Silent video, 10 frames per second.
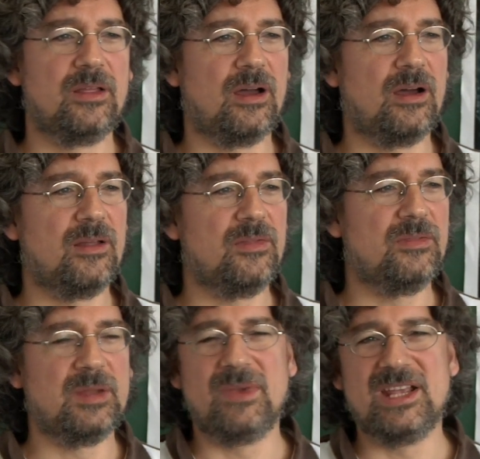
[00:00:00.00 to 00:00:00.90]

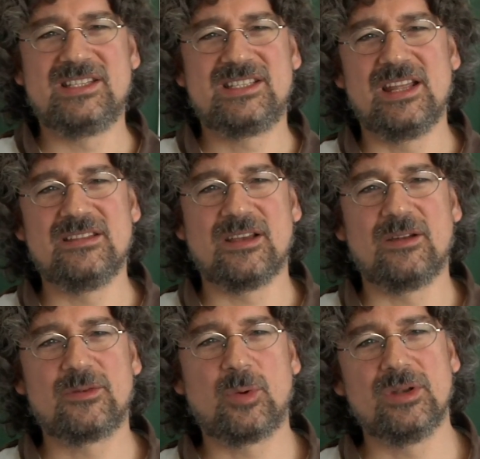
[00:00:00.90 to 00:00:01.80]
that made sense
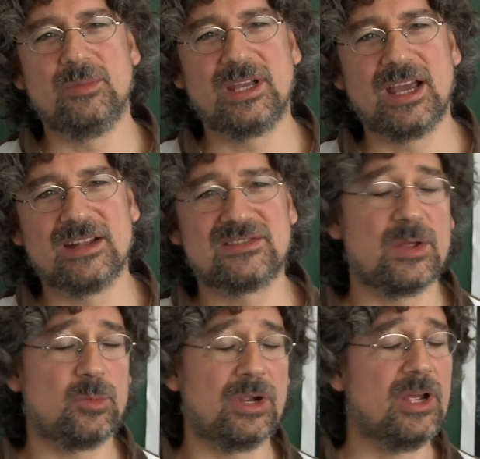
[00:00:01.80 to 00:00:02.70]
out of quantum mechanics
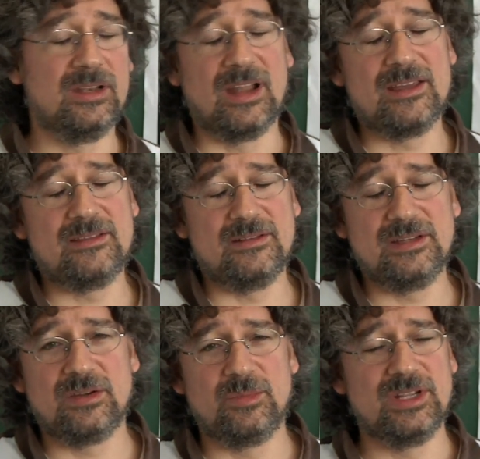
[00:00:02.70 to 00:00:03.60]
that were neither
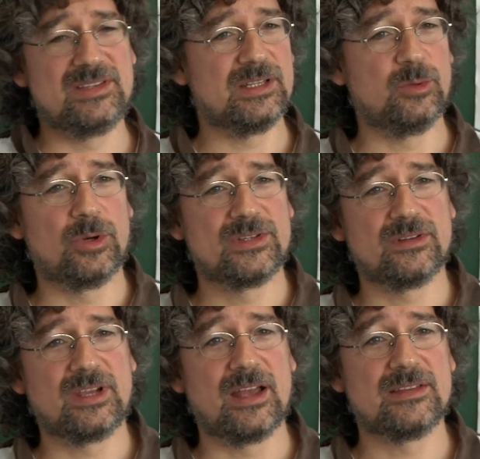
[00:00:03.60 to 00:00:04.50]
deterministic nor
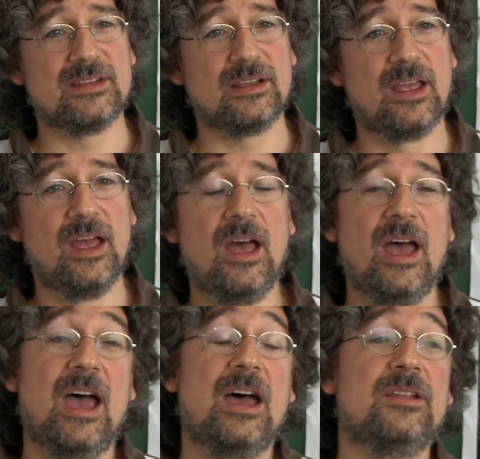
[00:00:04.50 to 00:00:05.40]
stochastic.
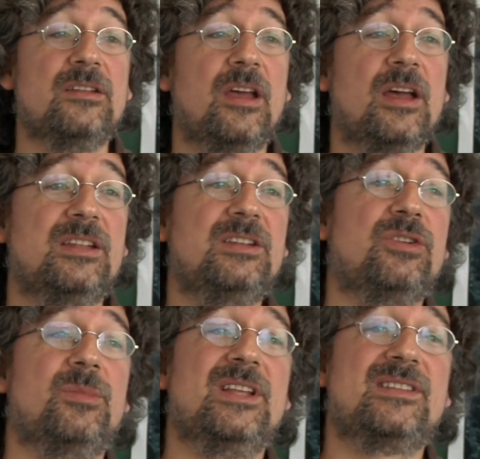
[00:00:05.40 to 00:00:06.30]
And
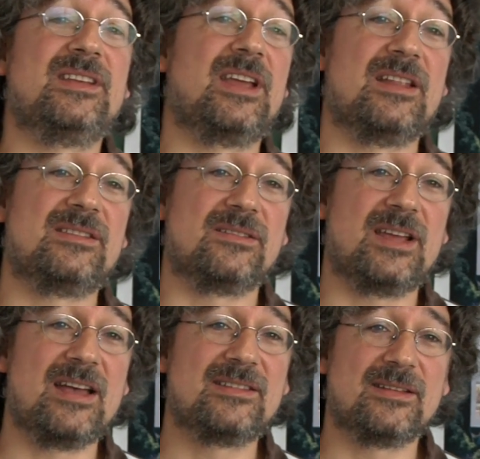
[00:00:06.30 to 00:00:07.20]
deterministic and
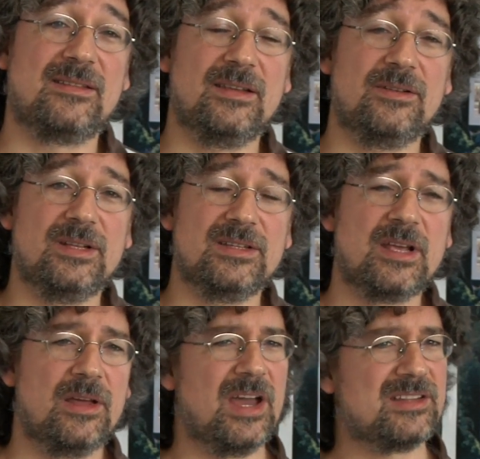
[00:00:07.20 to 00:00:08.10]
stochastic theories,
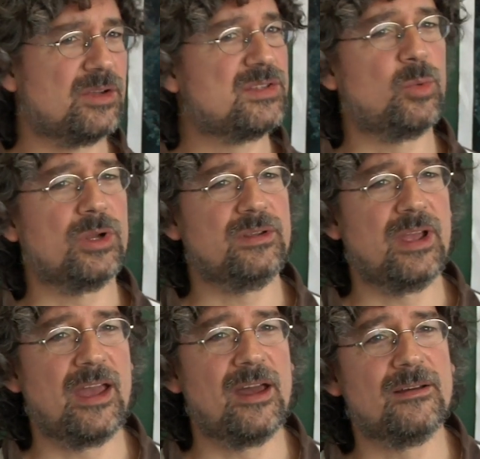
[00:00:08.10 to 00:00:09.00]
that's also what you
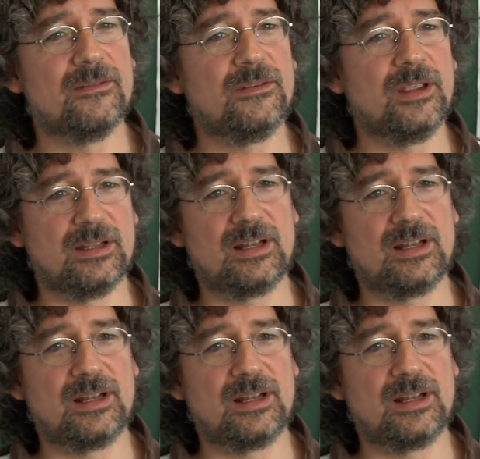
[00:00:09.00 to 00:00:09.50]
have in